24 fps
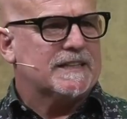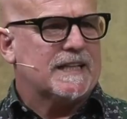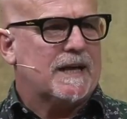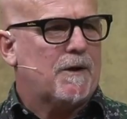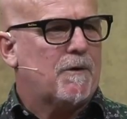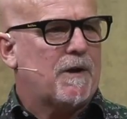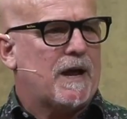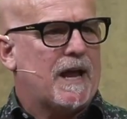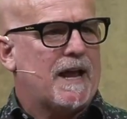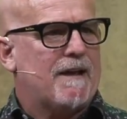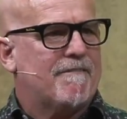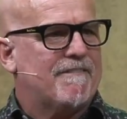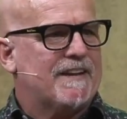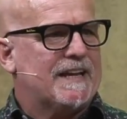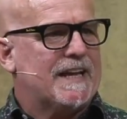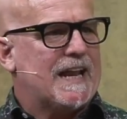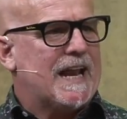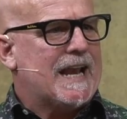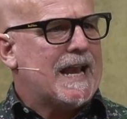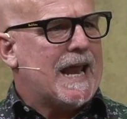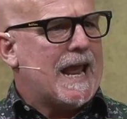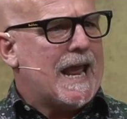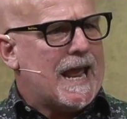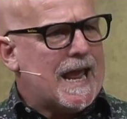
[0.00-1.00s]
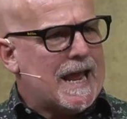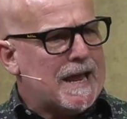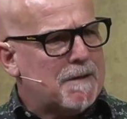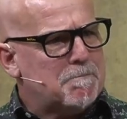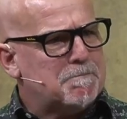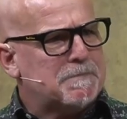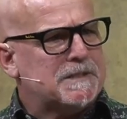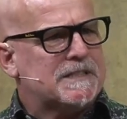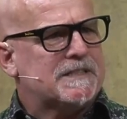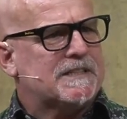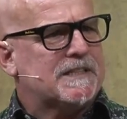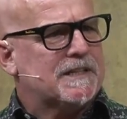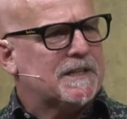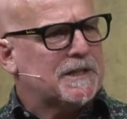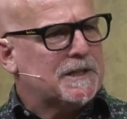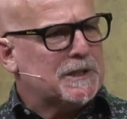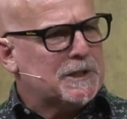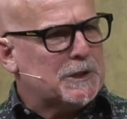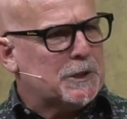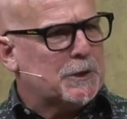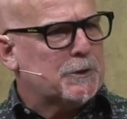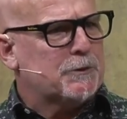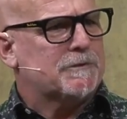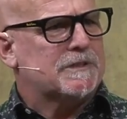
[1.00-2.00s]
they were having an
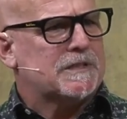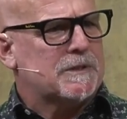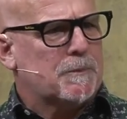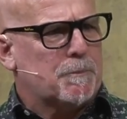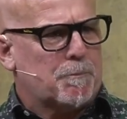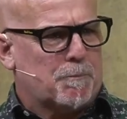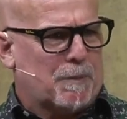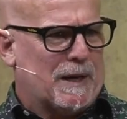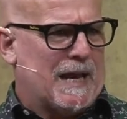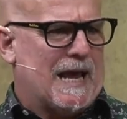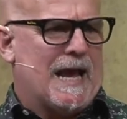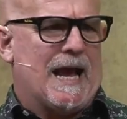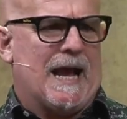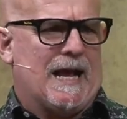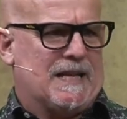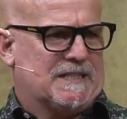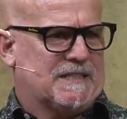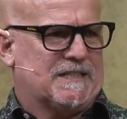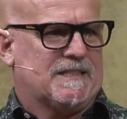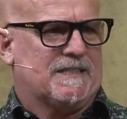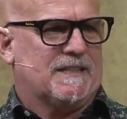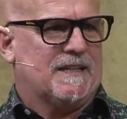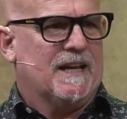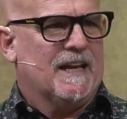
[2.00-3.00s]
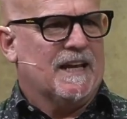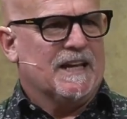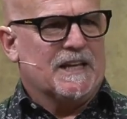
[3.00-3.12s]
absolute blast.